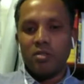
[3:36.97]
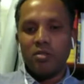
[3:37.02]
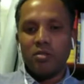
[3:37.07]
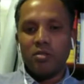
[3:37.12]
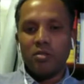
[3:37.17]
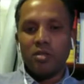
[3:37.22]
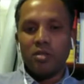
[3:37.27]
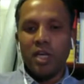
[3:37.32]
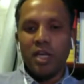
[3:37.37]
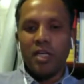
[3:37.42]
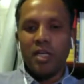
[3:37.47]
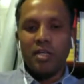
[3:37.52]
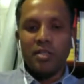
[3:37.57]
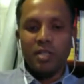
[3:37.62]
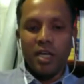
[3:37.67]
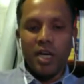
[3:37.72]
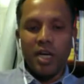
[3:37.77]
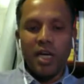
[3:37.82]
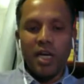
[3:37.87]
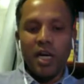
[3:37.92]
So
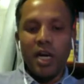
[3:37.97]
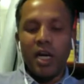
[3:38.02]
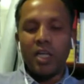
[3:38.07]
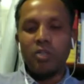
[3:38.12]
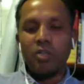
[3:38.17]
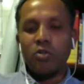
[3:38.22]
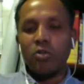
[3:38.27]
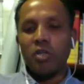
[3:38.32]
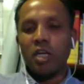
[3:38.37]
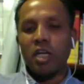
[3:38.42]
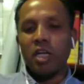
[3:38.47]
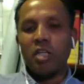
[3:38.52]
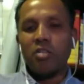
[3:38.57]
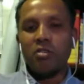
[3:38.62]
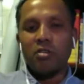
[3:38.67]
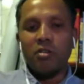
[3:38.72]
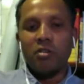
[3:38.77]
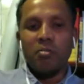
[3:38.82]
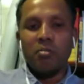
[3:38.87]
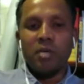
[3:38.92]
then I don't need to
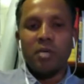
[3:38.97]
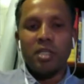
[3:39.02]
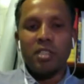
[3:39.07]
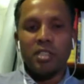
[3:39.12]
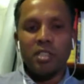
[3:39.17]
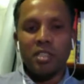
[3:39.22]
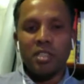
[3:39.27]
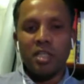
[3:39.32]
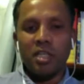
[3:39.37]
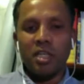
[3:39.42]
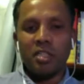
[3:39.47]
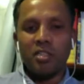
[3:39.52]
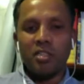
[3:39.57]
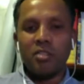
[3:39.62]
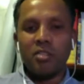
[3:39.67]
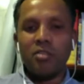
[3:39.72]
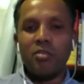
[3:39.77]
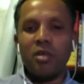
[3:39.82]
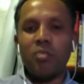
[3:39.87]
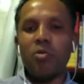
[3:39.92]
give much introduction
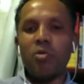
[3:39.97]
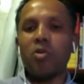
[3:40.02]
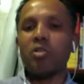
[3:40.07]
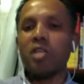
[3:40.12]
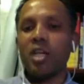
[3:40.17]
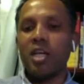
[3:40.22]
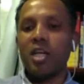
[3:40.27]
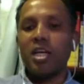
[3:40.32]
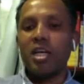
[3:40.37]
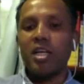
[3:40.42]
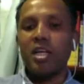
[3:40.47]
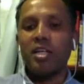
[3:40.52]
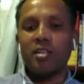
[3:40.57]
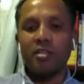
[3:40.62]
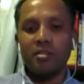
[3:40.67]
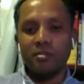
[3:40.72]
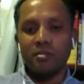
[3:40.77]
to about the lean.